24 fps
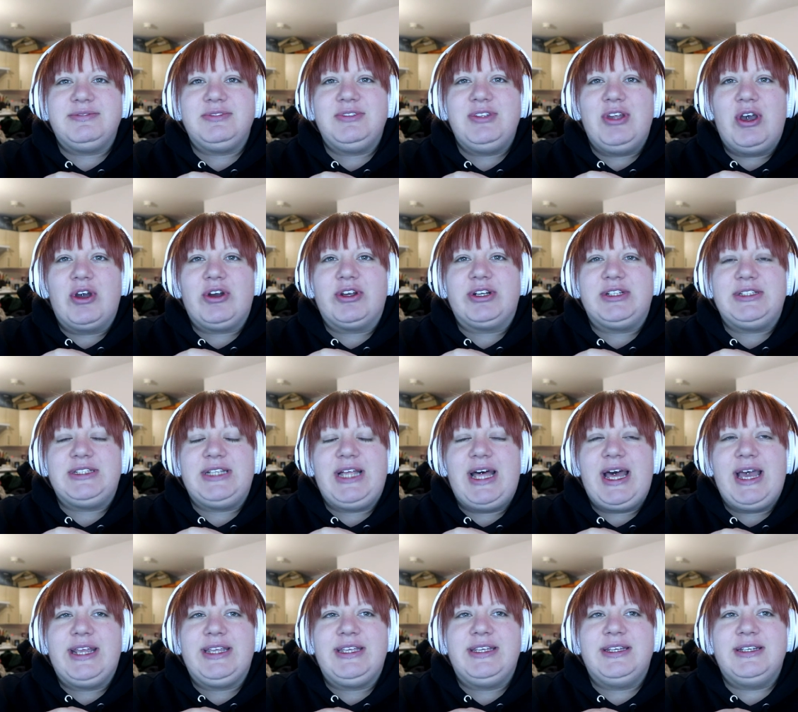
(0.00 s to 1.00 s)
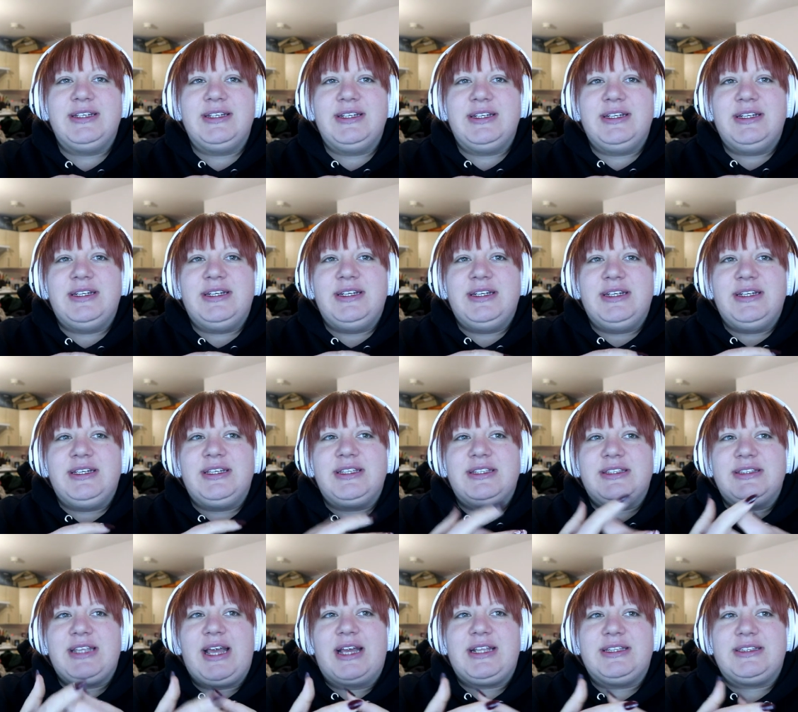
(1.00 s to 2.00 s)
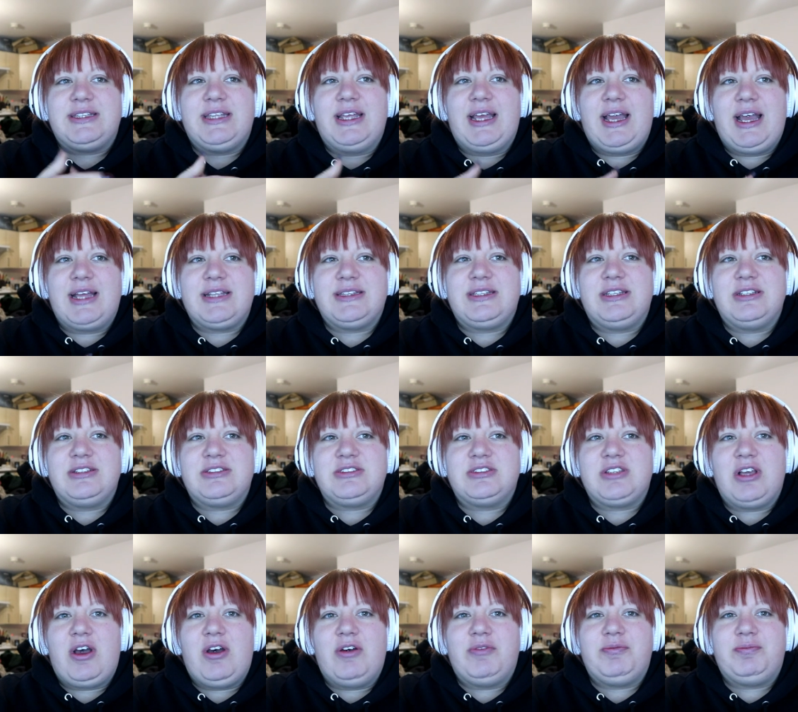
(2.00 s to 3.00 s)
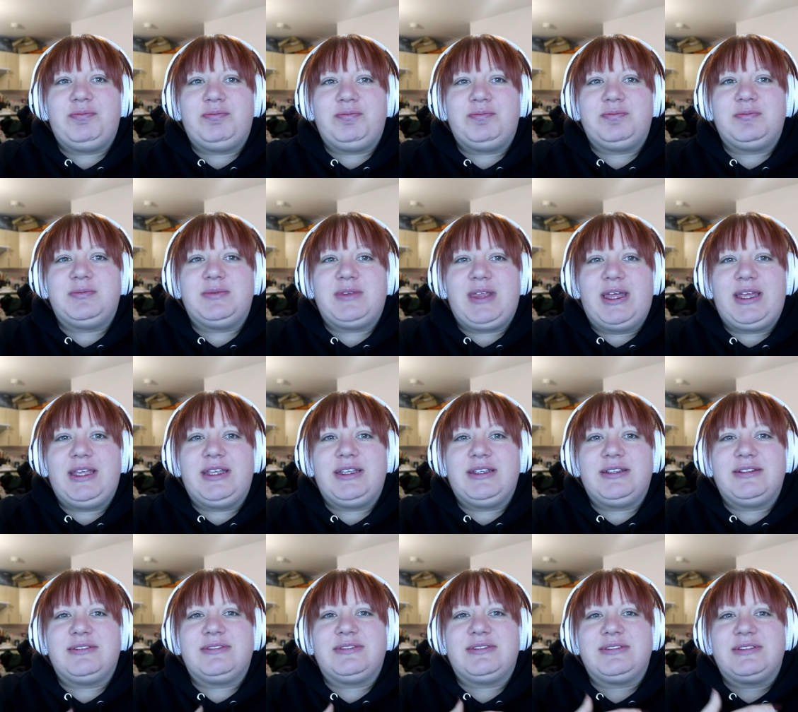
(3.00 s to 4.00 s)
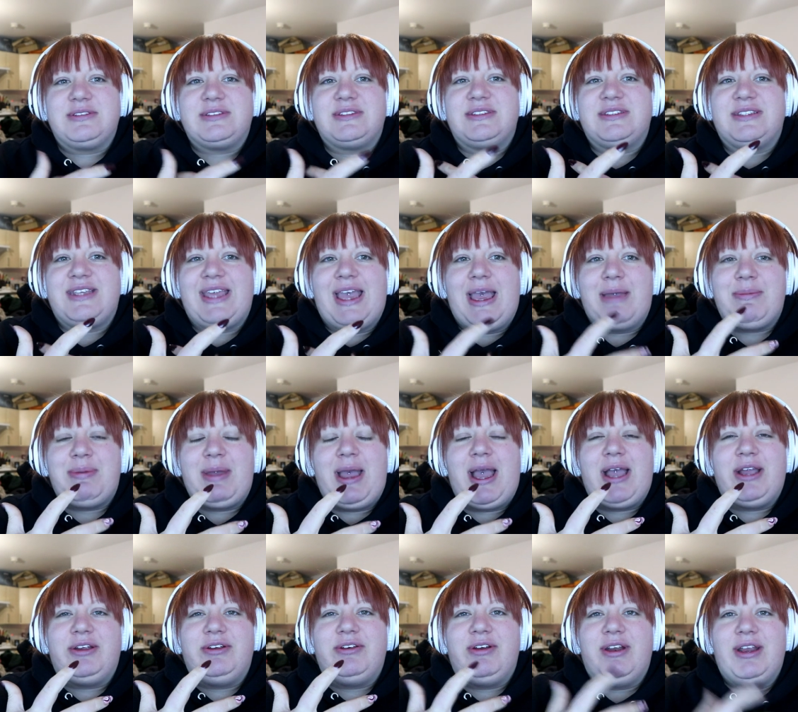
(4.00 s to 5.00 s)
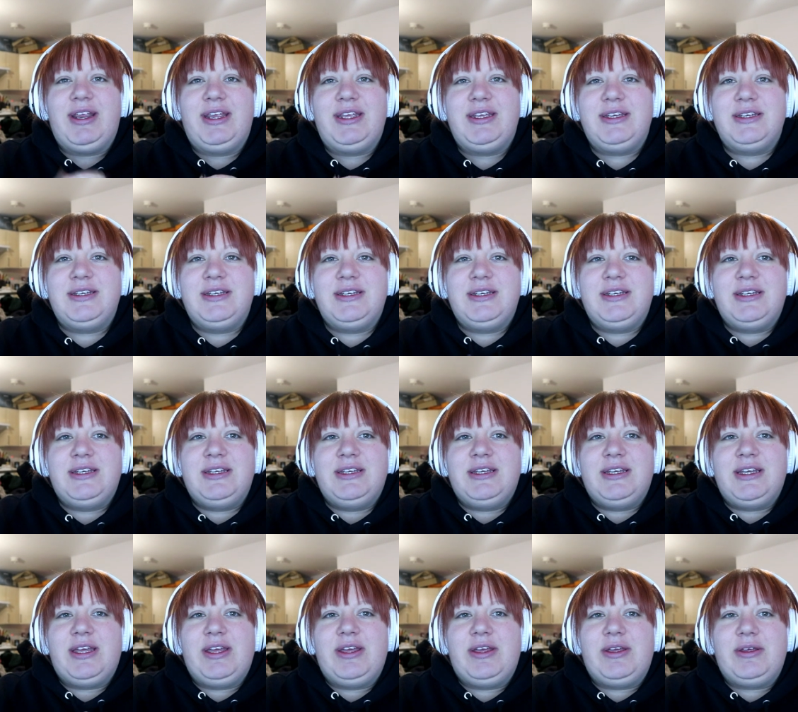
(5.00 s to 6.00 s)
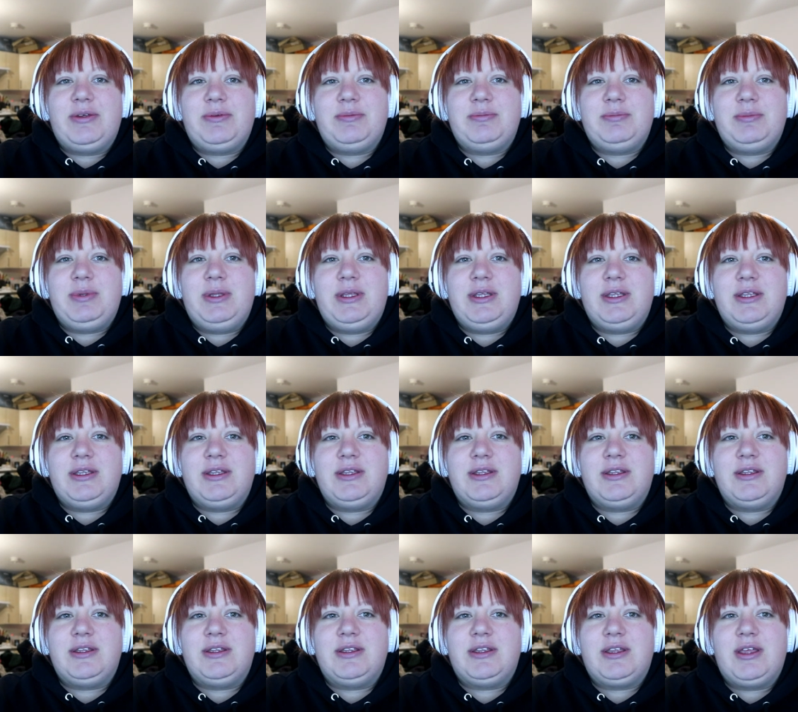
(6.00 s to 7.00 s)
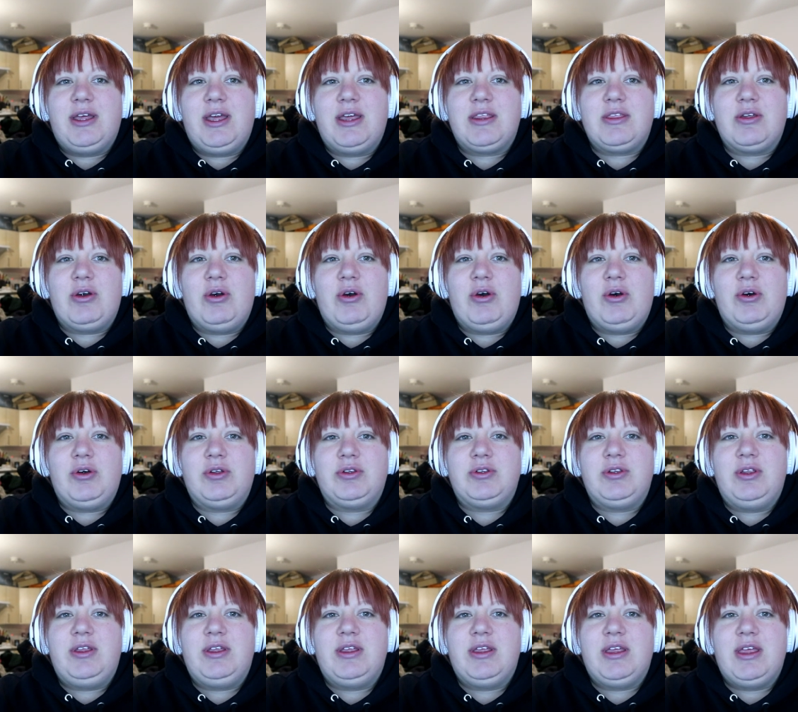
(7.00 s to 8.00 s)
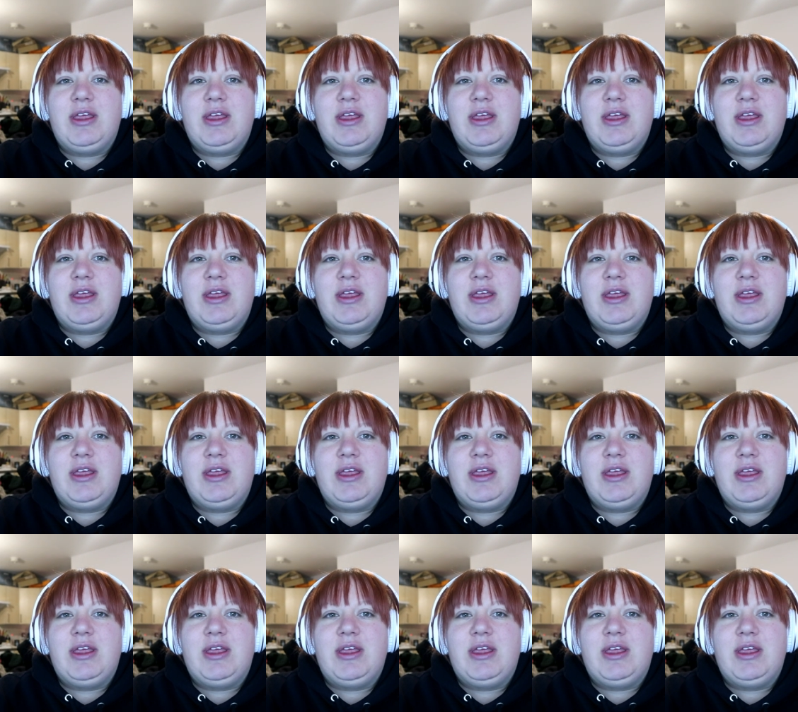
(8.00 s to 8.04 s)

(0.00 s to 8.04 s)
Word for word: Not gonna lie, I, I did sort of like get a bit angry um, at the whole